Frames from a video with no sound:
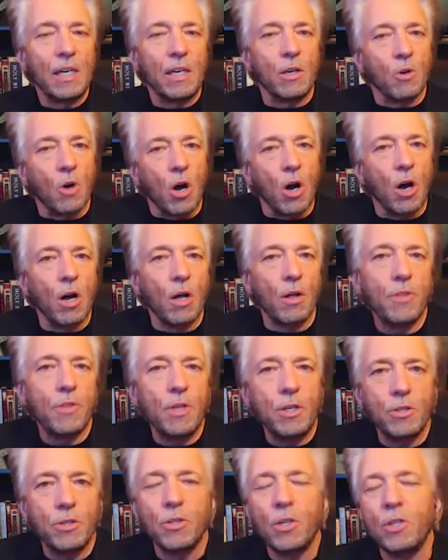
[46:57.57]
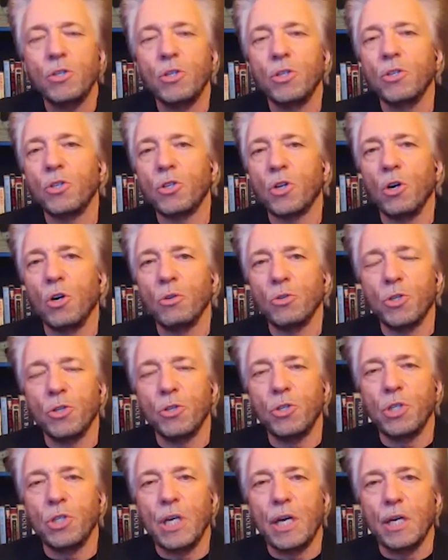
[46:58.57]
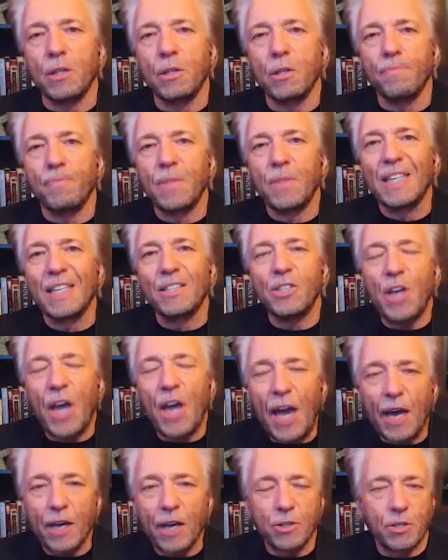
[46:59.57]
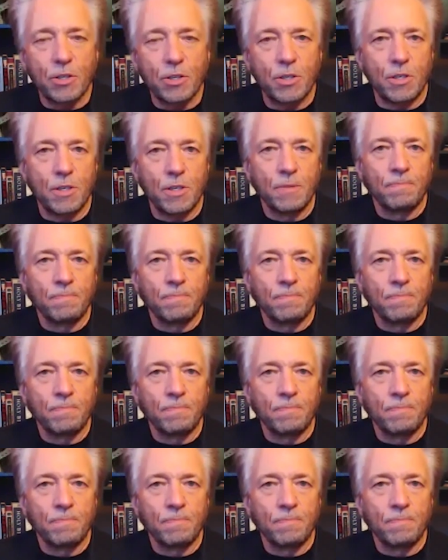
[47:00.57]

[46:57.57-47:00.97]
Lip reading: all these indigenous cultures, and the texts